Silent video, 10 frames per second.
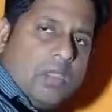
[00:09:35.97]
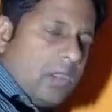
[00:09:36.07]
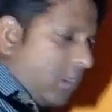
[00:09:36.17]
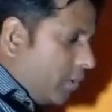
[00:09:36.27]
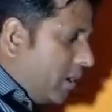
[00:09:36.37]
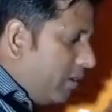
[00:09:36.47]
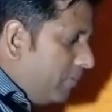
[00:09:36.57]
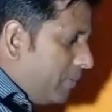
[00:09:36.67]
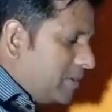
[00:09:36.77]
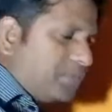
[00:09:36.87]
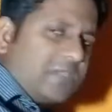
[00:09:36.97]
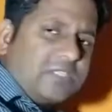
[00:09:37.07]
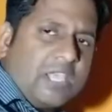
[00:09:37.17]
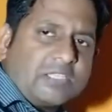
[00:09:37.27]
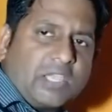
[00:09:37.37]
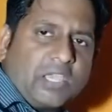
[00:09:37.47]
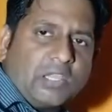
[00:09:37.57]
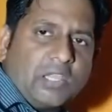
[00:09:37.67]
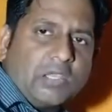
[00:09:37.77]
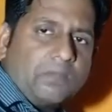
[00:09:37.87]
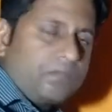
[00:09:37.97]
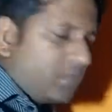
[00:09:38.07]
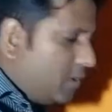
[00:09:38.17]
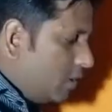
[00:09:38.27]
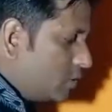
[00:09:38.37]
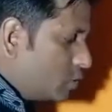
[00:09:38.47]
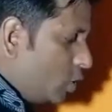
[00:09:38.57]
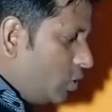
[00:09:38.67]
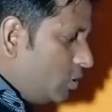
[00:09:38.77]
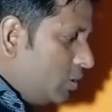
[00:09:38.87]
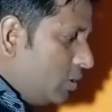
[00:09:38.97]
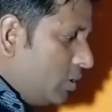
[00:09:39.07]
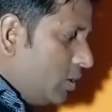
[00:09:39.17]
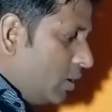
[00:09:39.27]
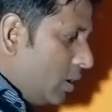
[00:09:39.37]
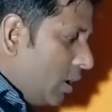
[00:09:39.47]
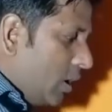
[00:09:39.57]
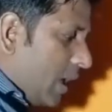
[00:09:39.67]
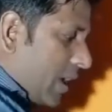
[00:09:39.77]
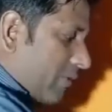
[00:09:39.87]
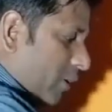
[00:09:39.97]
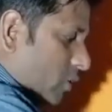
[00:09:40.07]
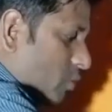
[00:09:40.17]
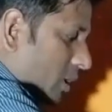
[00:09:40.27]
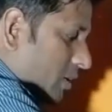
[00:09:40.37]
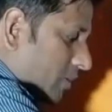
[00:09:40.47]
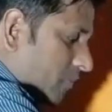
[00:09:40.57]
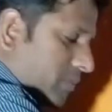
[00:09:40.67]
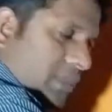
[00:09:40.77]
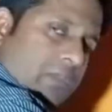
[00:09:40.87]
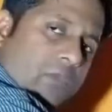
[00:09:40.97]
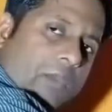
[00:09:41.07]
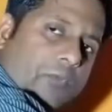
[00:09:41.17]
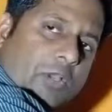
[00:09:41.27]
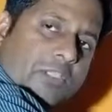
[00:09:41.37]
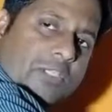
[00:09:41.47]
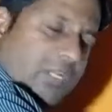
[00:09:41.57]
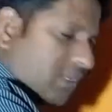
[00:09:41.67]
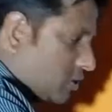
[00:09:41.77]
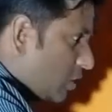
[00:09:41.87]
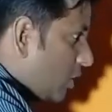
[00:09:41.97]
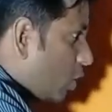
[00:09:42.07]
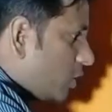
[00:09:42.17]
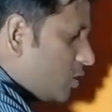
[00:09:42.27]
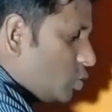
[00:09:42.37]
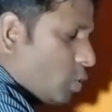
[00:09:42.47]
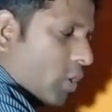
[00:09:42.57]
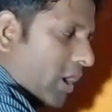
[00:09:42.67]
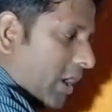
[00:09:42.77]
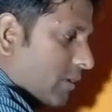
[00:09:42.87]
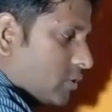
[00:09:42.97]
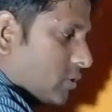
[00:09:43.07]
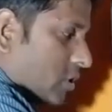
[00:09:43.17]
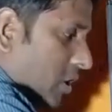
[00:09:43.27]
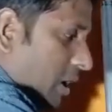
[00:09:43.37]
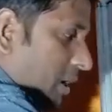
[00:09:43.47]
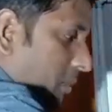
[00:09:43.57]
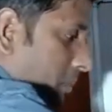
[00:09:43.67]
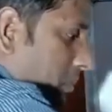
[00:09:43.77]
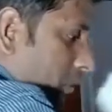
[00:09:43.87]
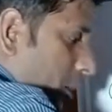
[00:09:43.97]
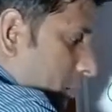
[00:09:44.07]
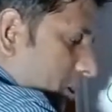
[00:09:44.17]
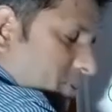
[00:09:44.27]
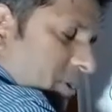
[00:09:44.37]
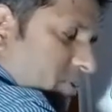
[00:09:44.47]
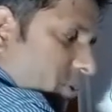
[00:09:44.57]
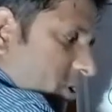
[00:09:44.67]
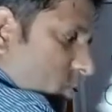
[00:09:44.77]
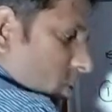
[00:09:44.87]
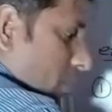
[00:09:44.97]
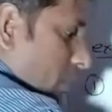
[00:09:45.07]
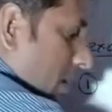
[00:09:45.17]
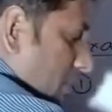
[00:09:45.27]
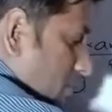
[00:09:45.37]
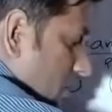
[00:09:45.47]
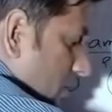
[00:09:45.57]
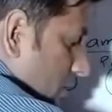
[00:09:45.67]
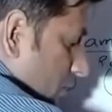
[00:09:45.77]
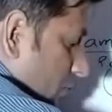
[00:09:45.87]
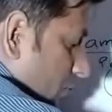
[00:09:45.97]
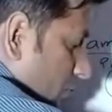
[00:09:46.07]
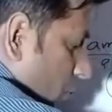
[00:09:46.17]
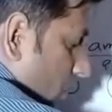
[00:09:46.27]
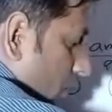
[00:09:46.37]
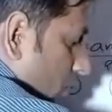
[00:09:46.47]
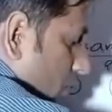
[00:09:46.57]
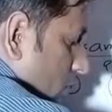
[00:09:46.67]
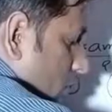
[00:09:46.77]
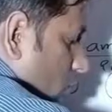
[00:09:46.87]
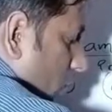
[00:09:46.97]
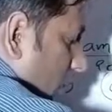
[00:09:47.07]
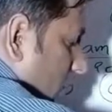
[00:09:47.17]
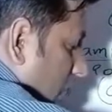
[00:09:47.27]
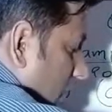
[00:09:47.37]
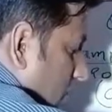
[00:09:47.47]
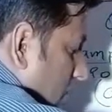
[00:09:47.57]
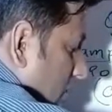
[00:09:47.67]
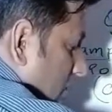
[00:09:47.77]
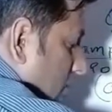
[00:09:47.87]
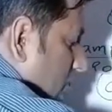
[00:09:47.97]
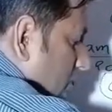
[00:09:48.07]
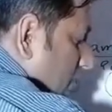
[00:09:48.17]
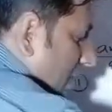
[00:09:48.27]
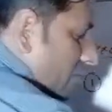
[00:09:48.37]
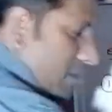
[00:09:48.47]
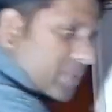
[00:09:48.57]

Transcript: Now here plus plus a is again there. So a value is what? We have to consider this 3, not the 2. Okay, 3. Now plus plus for this one becomes 4. So answer is 7.